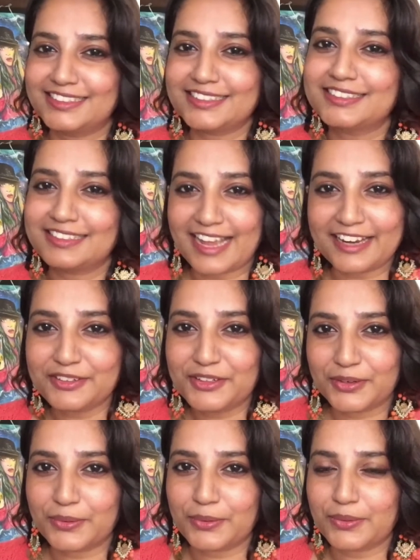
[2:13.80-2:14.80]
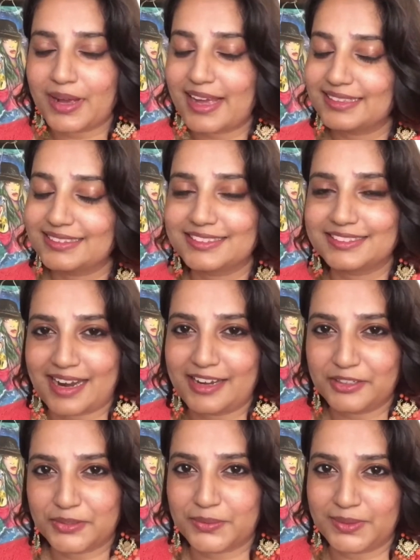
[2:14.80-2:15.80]
Just let go and
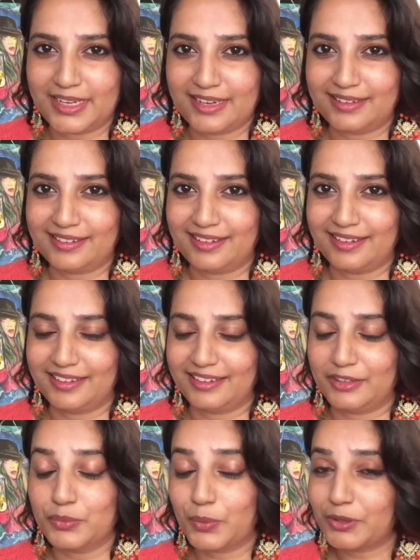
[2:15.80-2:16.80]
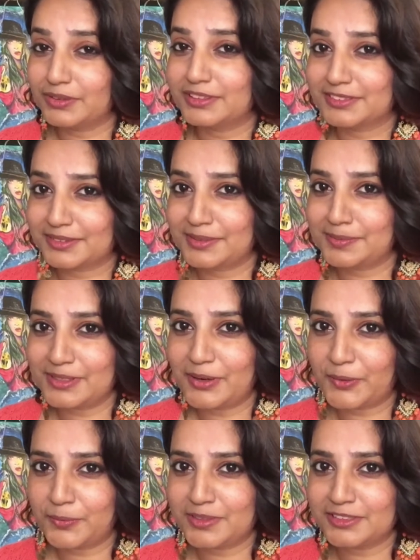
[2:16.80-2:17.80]
start creating. You want to scribble
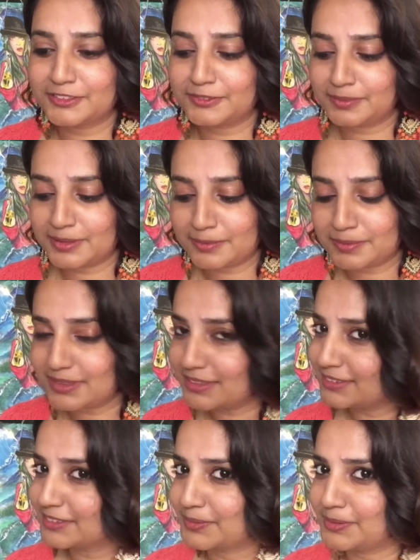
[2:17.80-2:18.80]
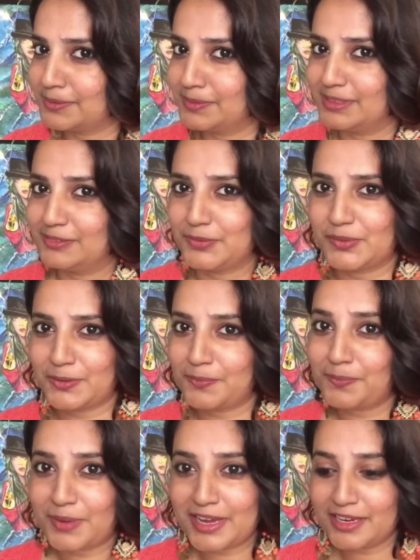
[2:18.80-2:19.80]
on a piece of paper? Scribble. You want
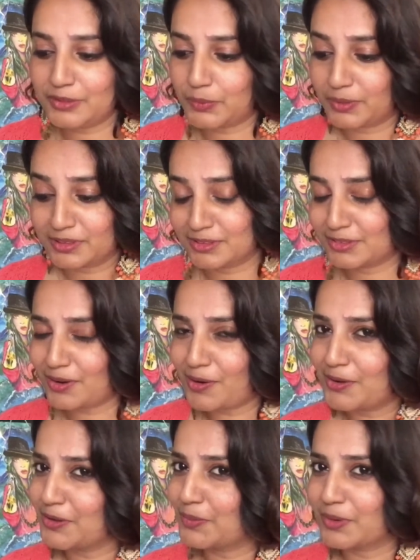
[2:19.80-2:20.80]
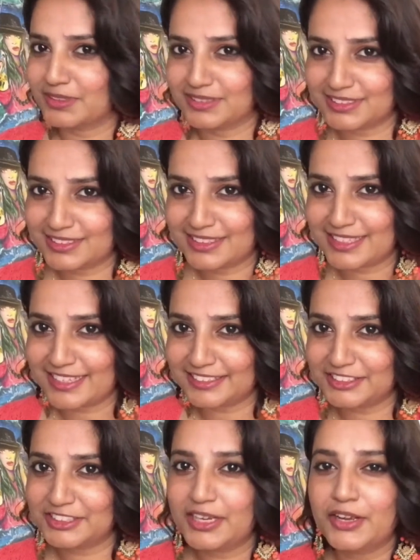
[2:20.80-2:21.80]
to paint? You want to draw? You want to
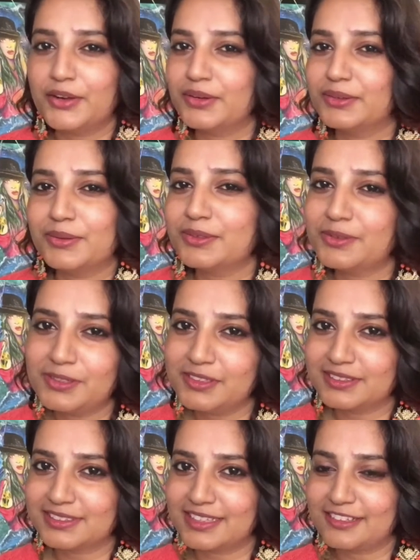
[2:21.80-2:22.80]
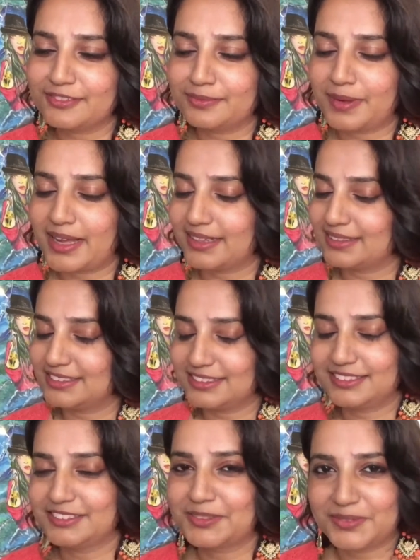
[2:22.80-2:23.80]
sketch? Don't hold yourself back.
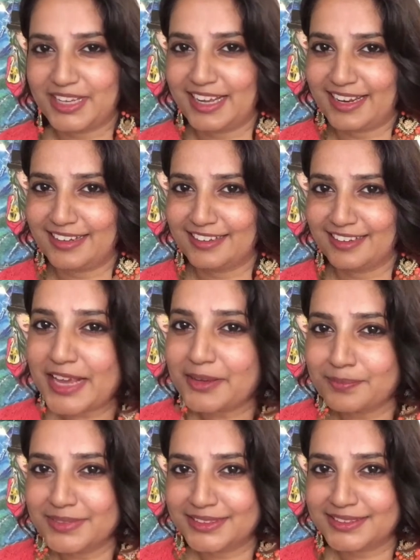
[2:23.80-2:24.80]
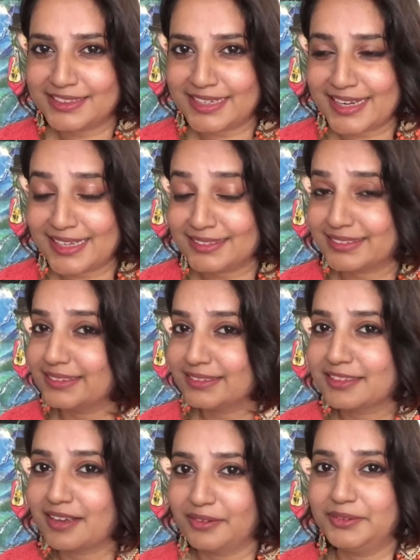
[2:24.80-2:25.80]
Just create. Make mistakes and
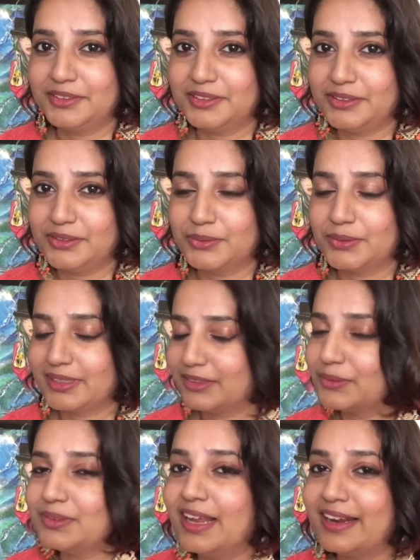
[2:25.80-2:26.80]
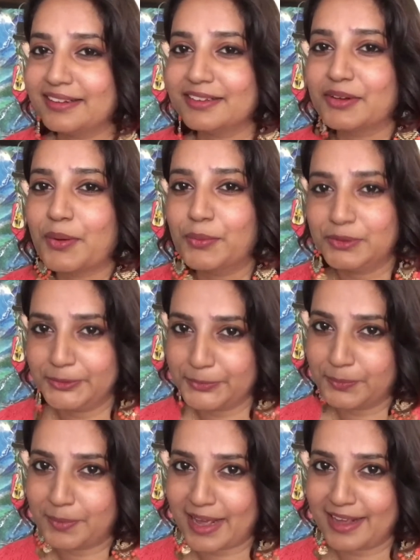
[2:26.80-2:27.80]
continue, and don't let it hold
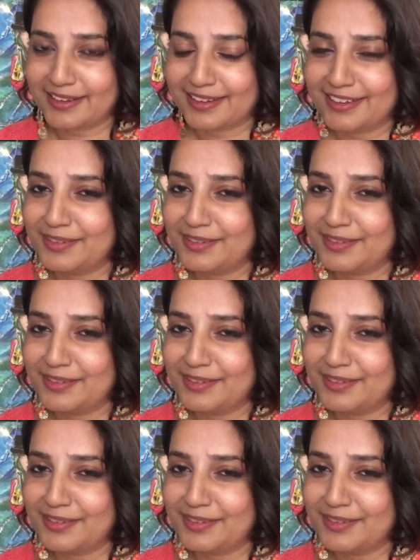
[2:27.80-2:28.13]
you back.